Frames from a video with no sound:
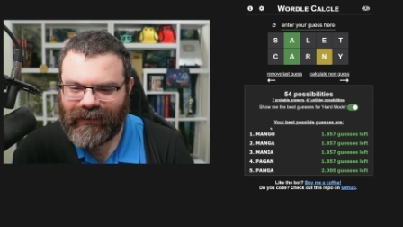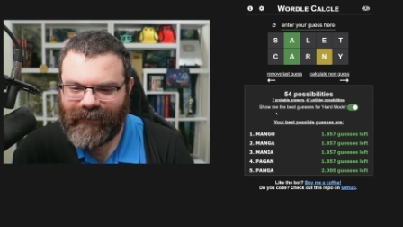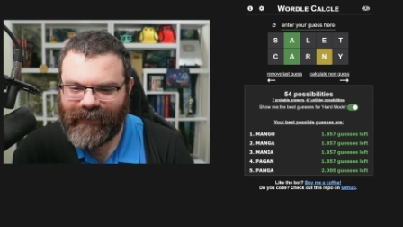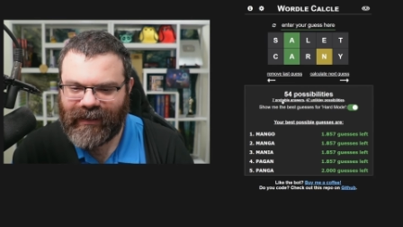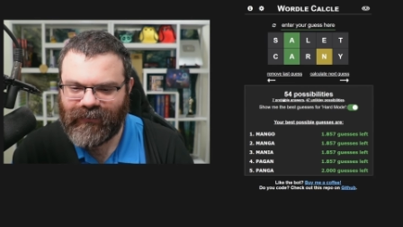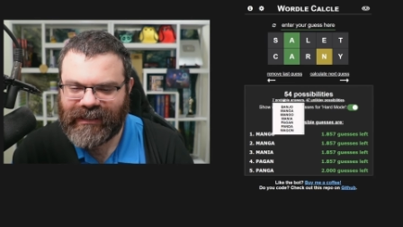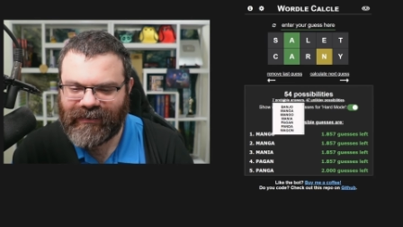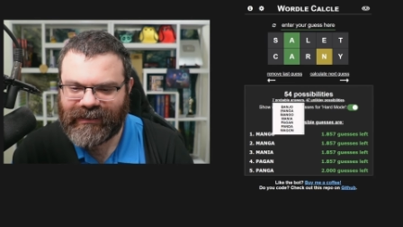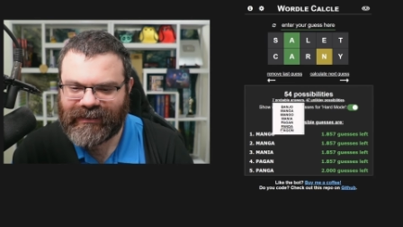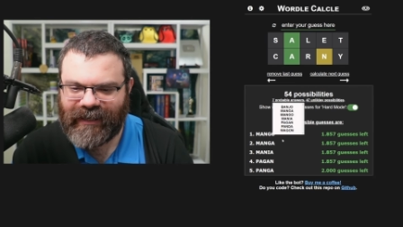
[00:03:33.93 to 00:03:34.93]
And then we're
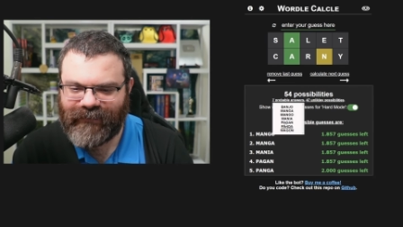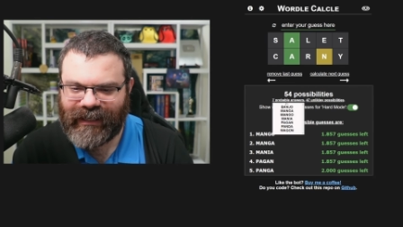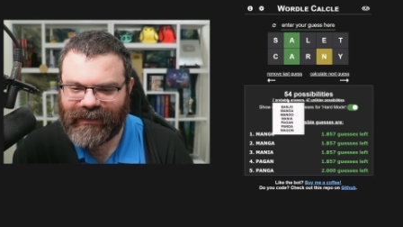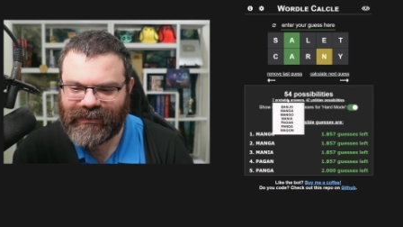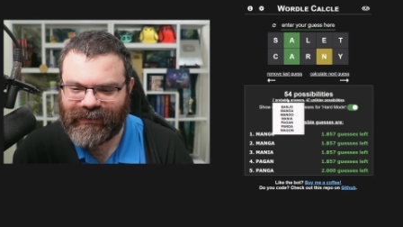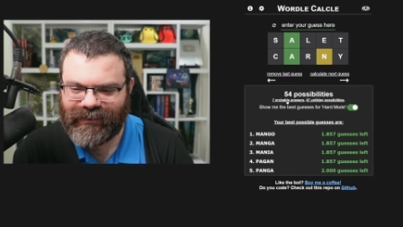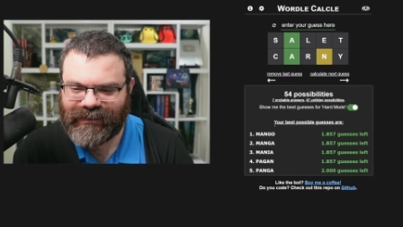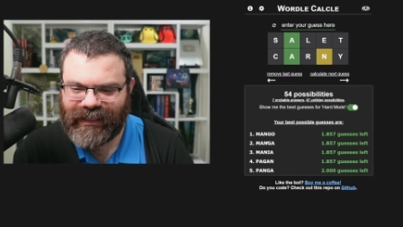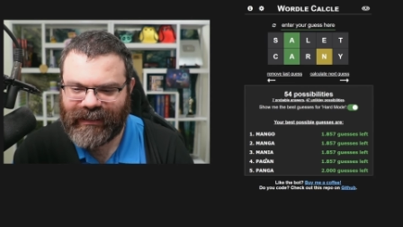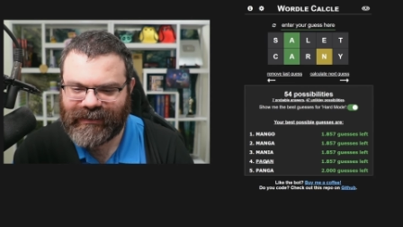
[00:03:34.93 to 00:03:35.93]
down to seven
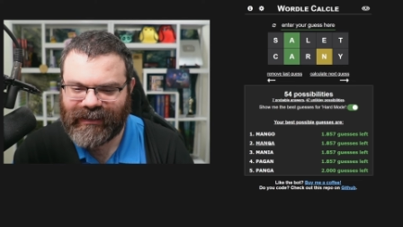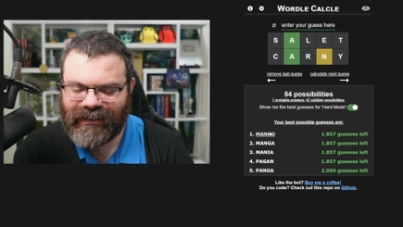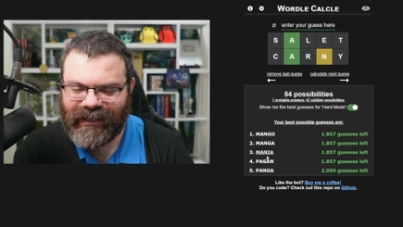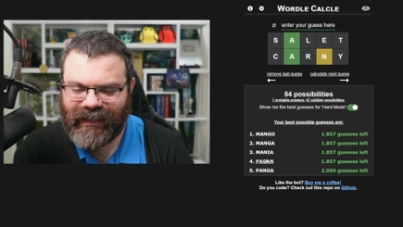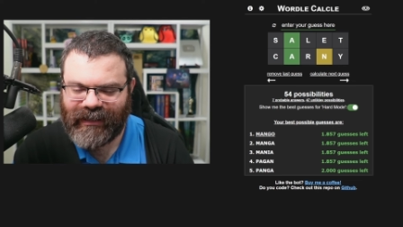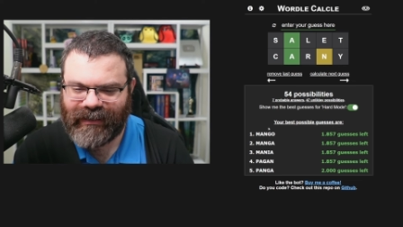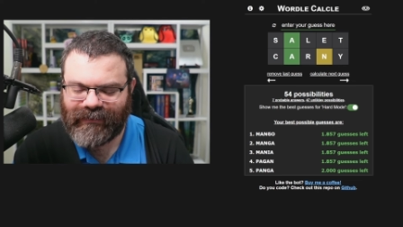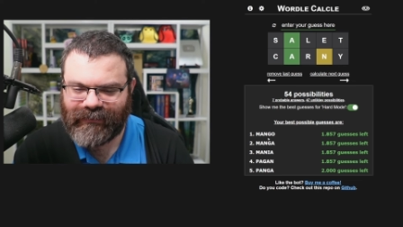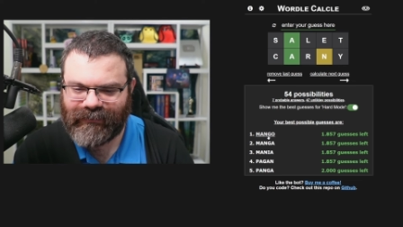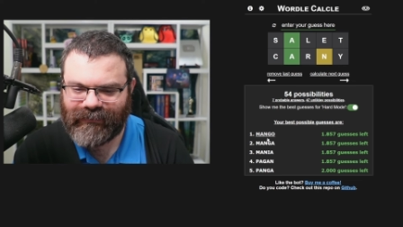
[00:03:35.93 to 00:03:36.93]
answers, and it's going to get it.
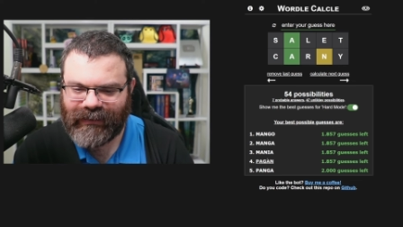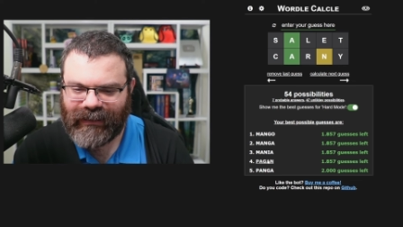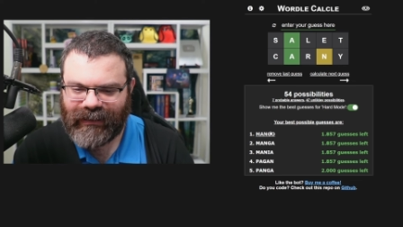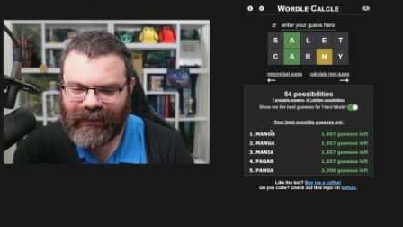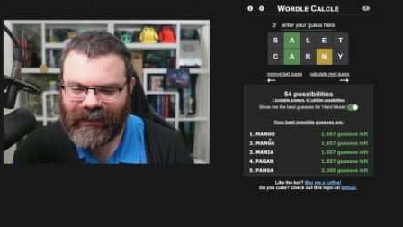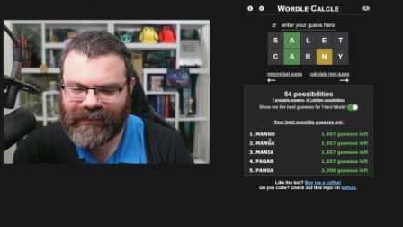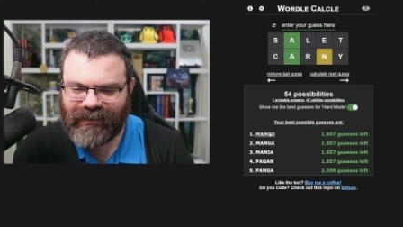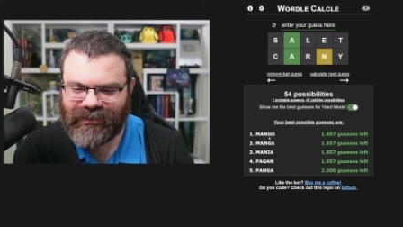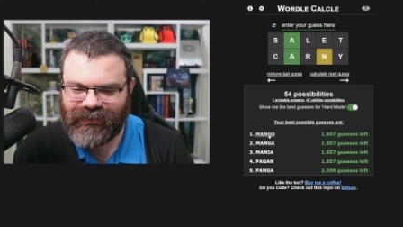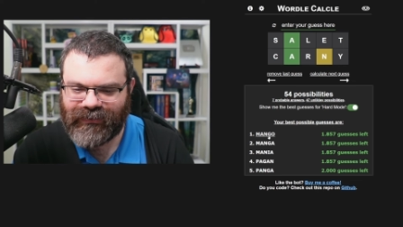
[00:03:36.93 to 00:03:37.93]
It's going
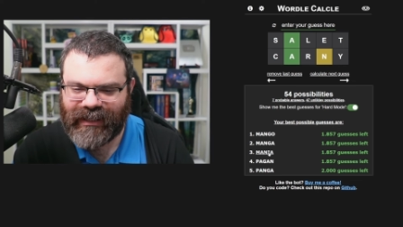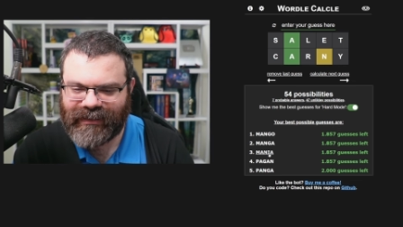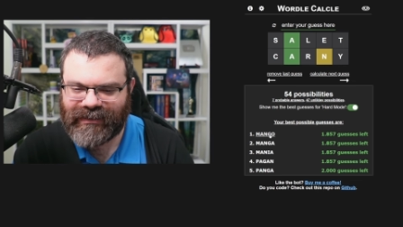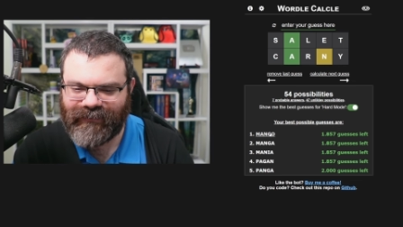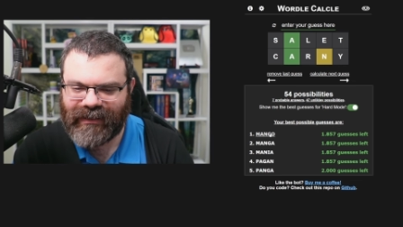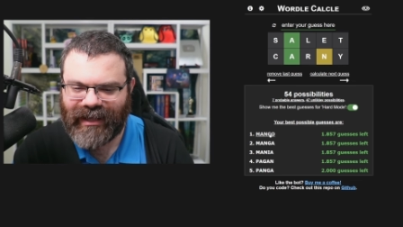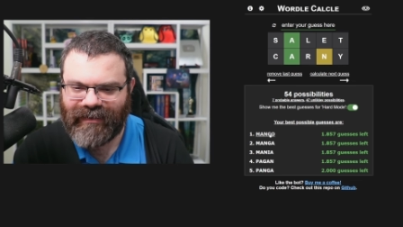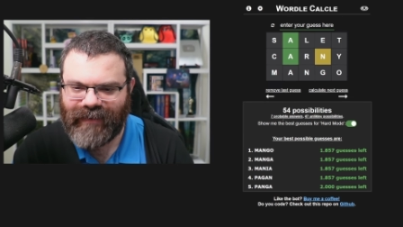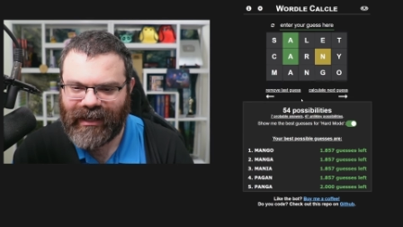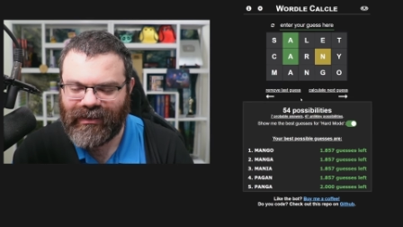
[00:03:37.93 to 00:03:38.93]
to do like something
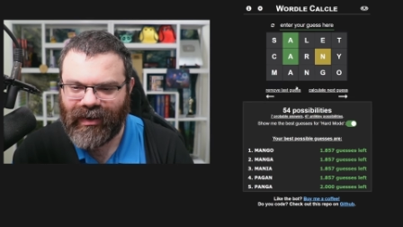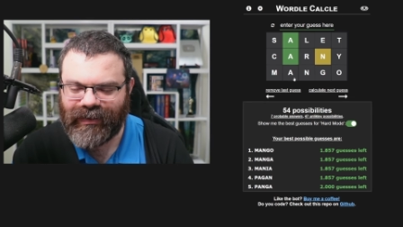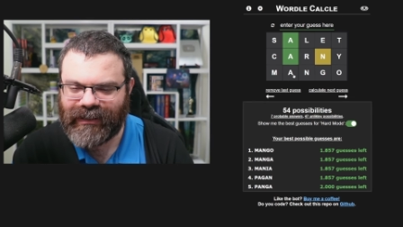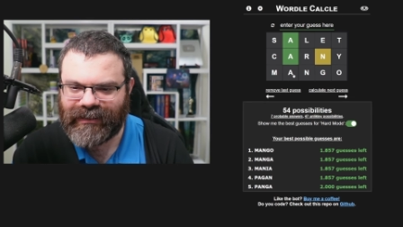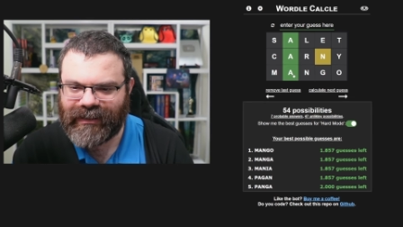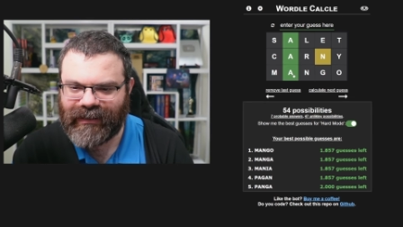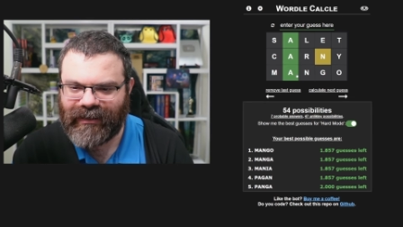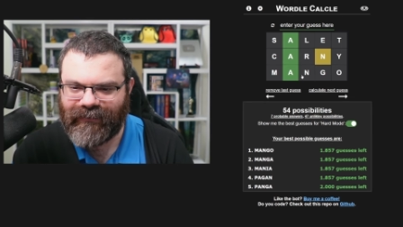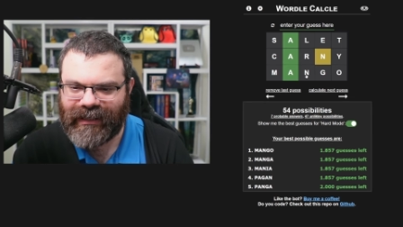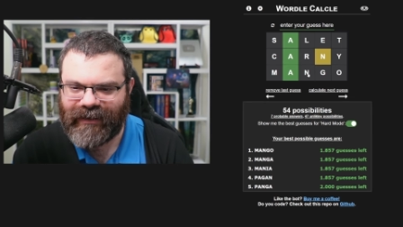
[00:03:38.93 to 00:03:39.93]
like mango, and then it's going to
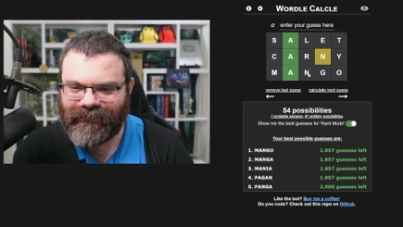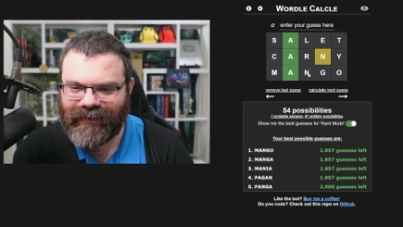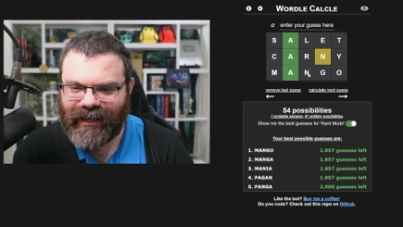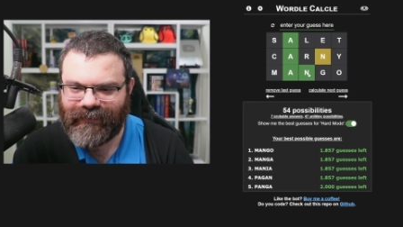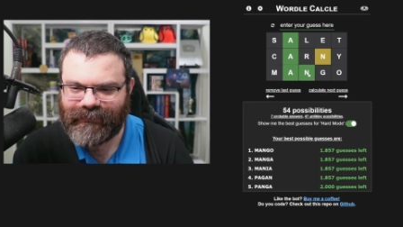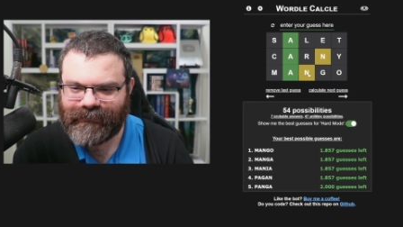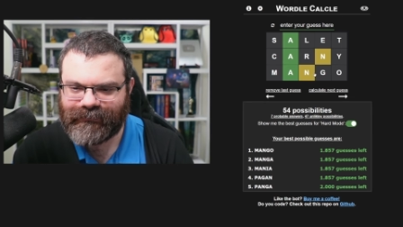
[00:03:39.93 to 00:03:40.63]
get it right after that.